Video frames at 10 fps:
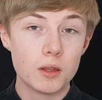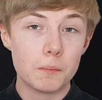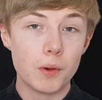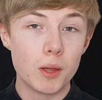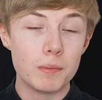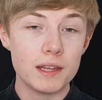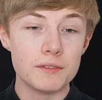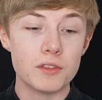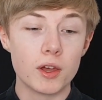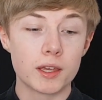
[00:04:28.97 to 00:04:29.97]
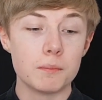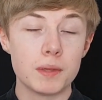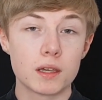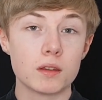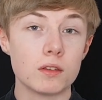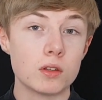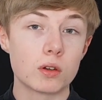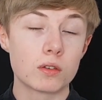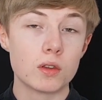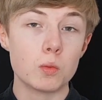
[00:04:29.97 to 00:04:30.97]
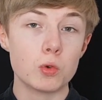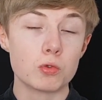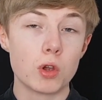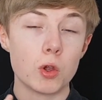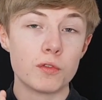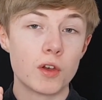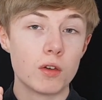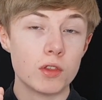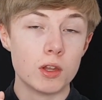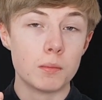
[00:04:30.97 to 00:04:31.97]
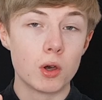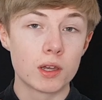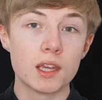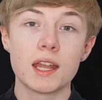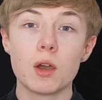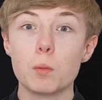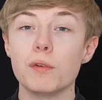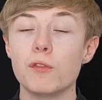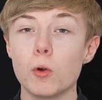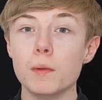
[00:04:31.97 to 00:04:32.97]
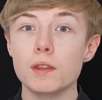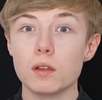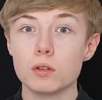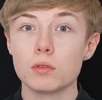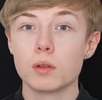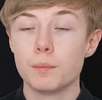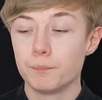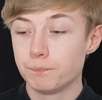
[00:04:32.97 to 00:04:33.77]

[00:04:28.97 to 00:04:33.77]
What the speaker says: but I believe that I can pick the stocks that will grow further than the market and outperform it in the long run.